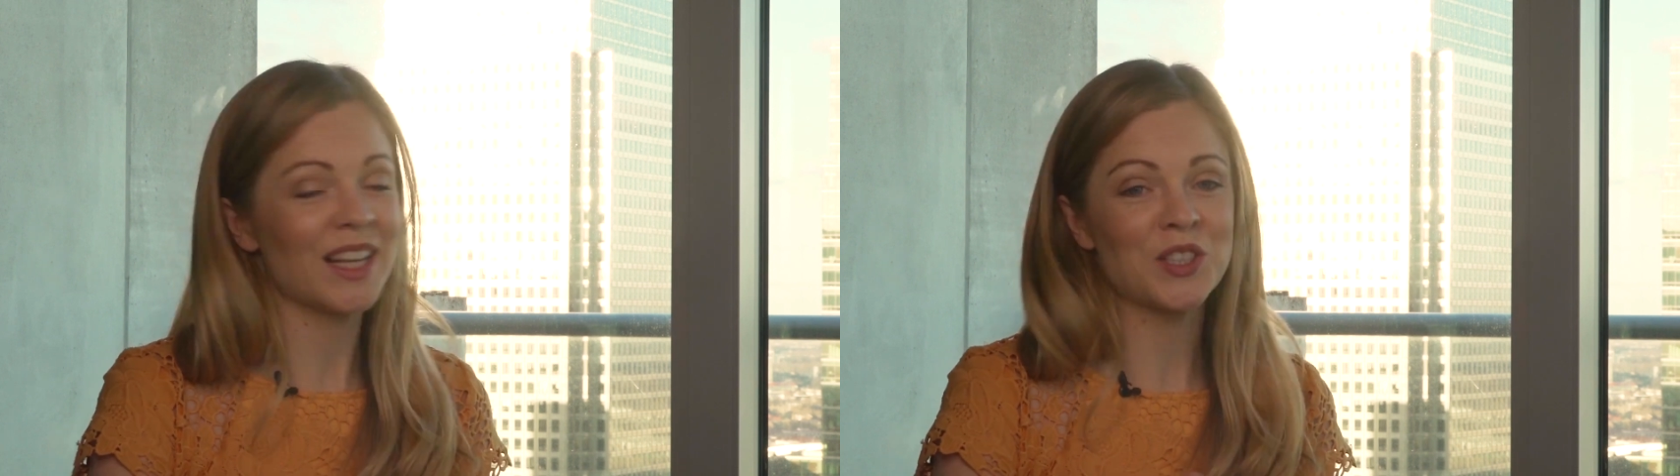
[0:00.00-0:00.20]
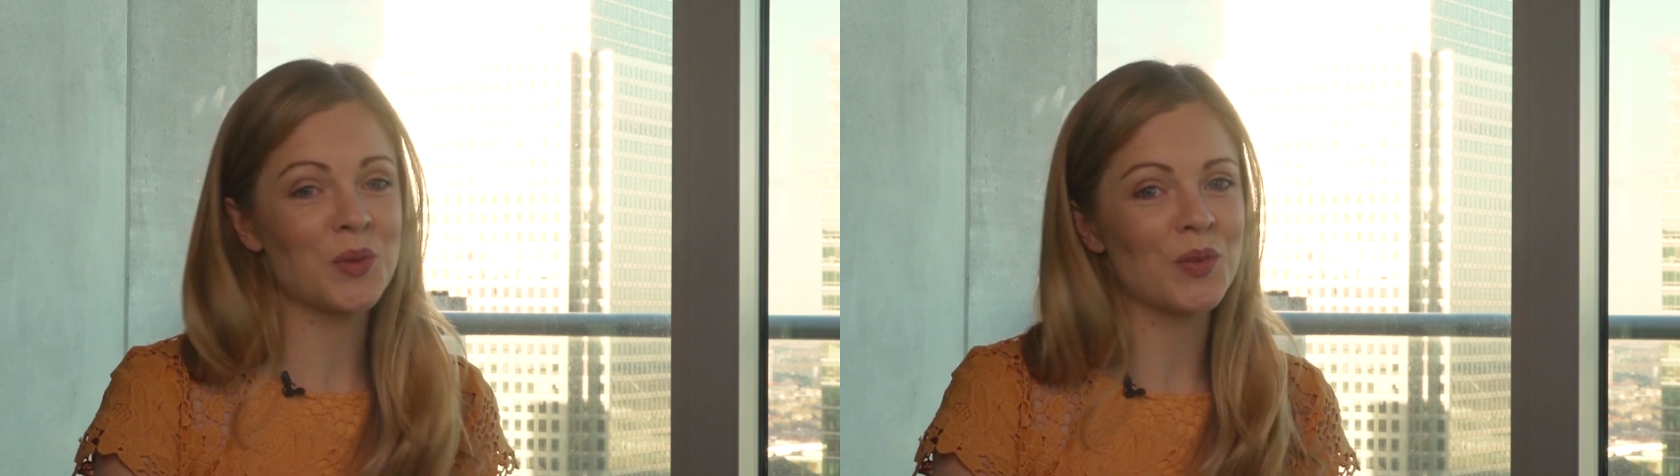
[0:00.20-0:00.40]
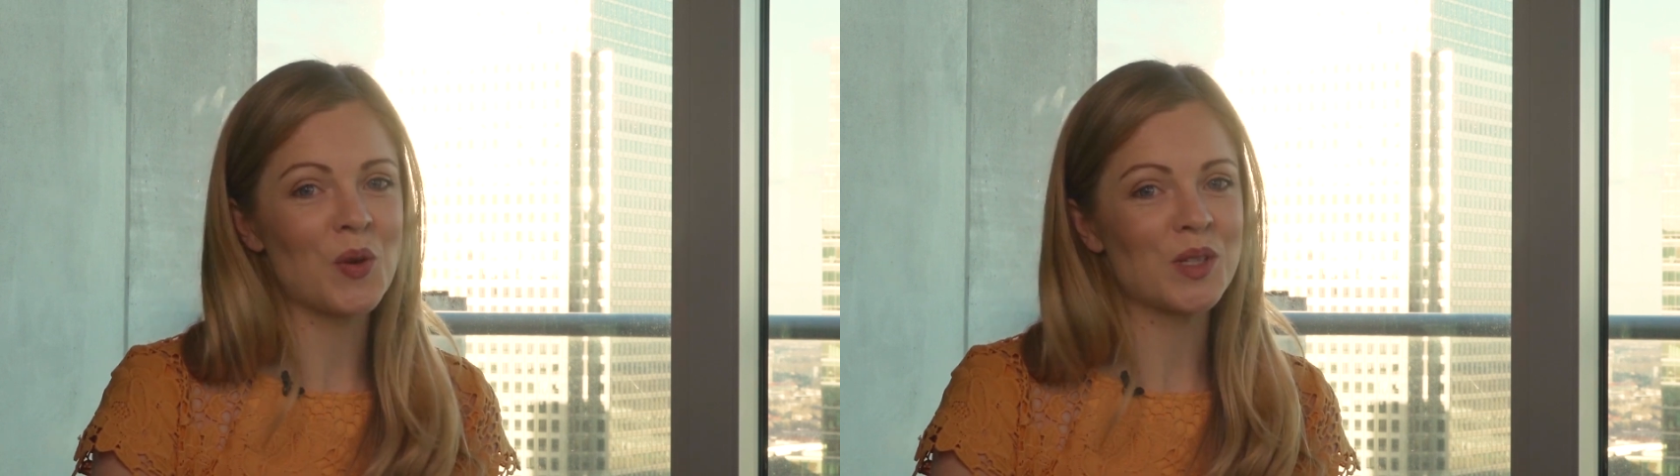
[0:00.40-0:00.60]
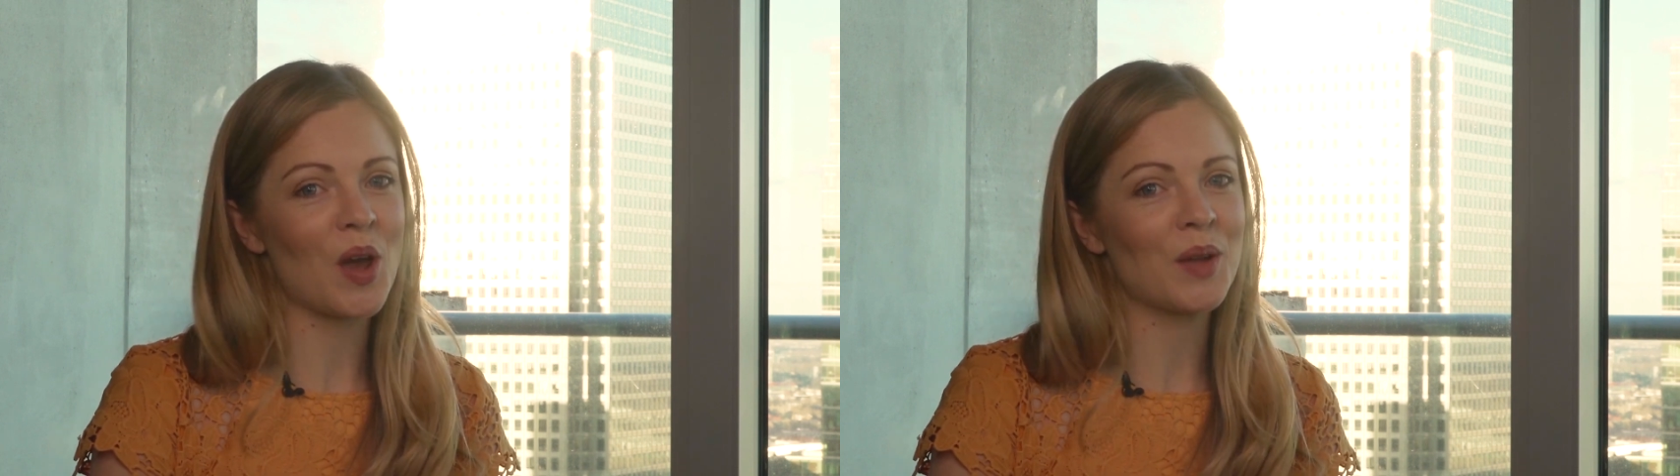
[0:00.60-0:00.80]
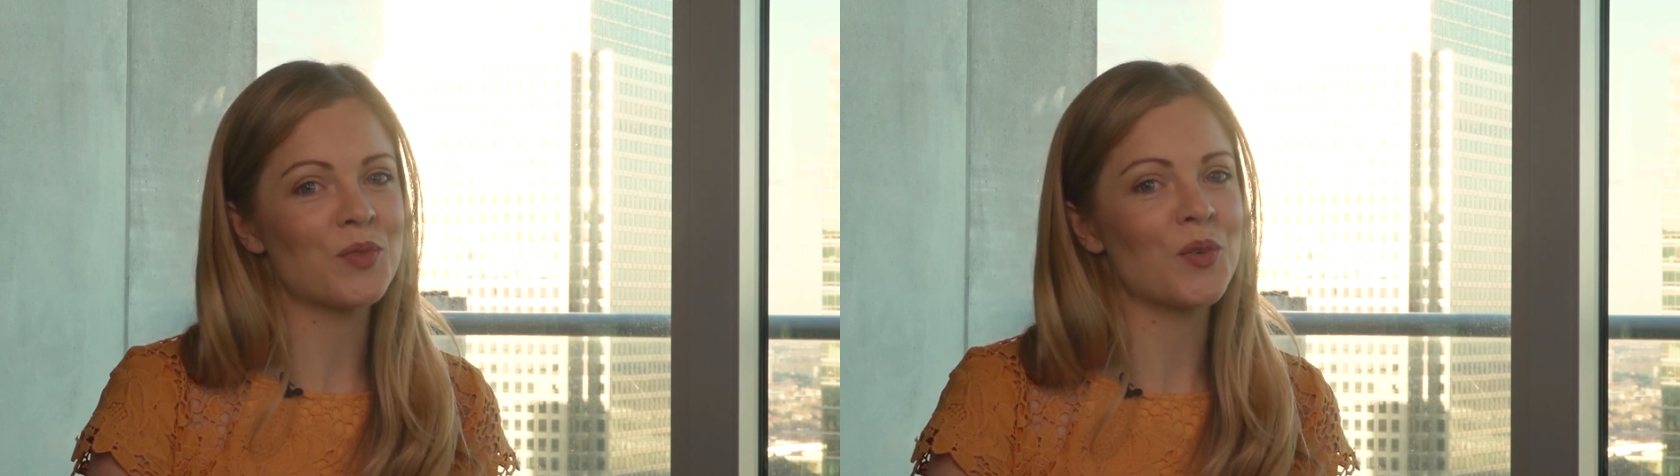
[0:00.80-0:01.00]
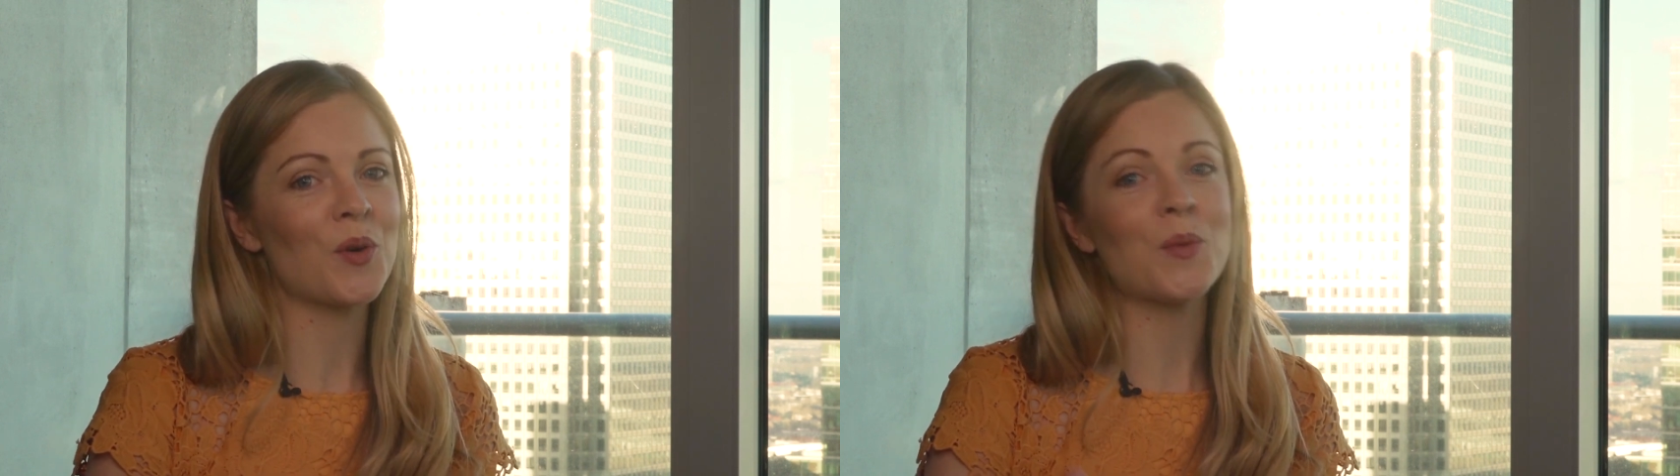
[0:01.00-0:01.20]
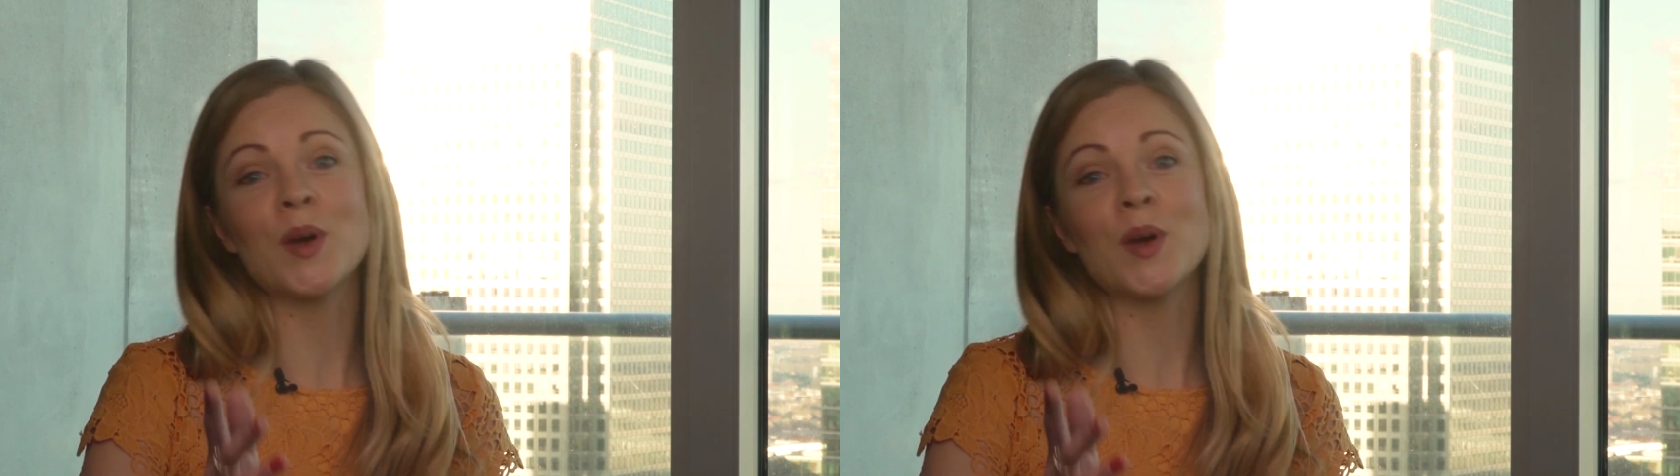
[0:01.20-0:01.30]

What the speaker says: that's all we've got time for,